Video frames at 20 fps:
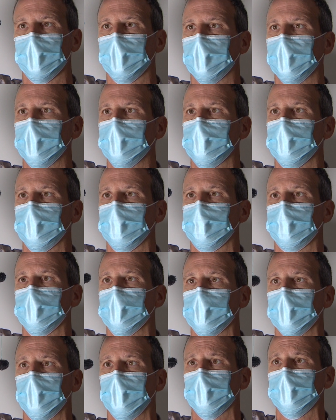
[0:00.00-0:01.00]
the latest
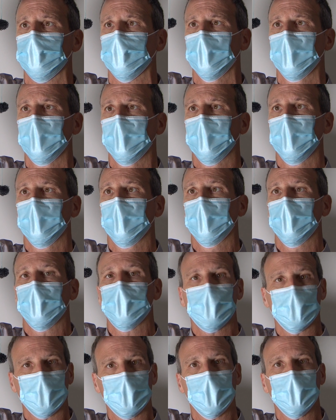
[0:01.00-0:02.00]
research, is
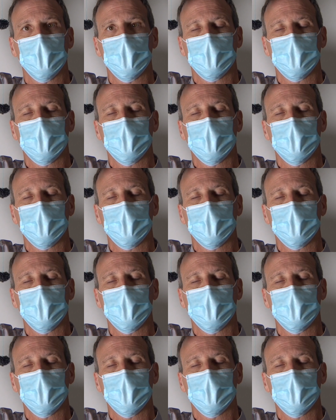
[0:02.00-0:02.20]
already